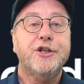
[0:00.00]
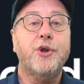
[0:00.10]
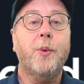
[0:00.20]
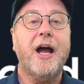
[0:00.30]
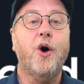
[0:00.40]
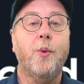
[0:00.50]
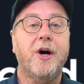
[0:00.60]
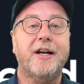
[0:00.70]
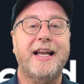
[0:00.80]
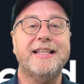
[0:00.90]
So the way it will
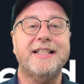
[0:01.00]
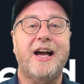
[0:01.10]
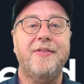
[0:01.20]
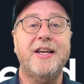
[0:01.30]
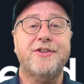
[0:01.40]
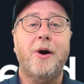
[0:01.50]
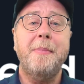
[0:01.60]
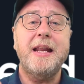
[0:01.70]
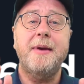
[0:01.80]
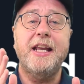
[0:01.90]
work is like this. There are
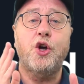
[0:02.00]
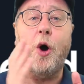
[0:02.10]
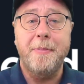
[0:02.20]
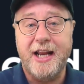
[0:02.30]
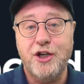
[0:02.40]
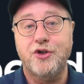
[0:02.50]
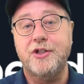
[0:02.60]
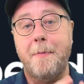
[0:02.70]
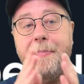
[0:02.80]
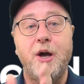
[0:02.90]
many, many
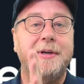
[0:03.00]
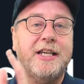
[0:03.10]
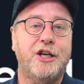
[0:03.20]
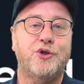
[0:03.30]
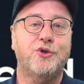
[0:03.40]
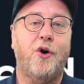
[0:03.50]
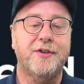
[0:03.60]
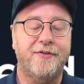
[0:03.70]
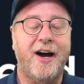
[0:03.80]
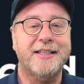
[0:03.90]
combinations and permutations of
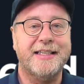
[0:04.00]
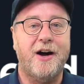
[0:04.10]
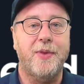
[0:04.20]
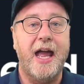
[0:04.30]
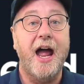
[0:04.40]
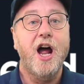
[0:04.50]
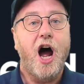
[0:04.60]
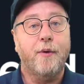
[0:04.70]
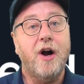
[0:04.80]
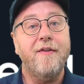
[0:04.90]
devices out there,
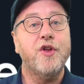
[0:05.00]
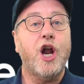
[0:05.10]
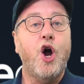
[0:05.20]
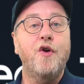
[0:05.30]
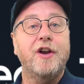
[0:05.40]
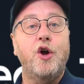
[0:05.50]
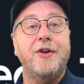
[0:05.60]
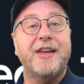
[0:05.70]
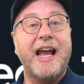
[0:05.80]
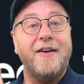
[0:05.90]
and rather than
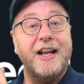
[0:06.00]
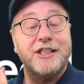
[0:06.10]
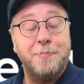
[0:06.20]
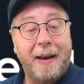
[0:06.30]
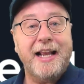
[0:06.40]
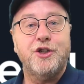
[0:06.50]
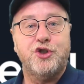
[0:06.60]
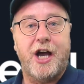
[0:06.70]
overloading the Gary Explains